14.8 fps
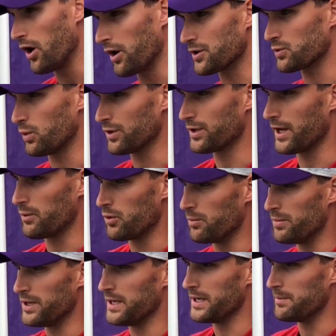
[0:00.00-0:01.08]
August what they
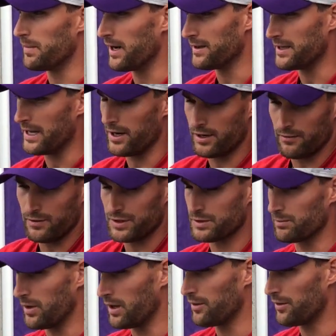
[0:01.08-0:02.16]
will be by the end of
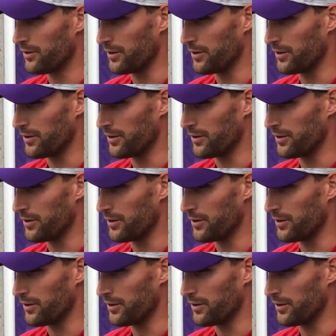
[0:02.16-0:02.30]
this month,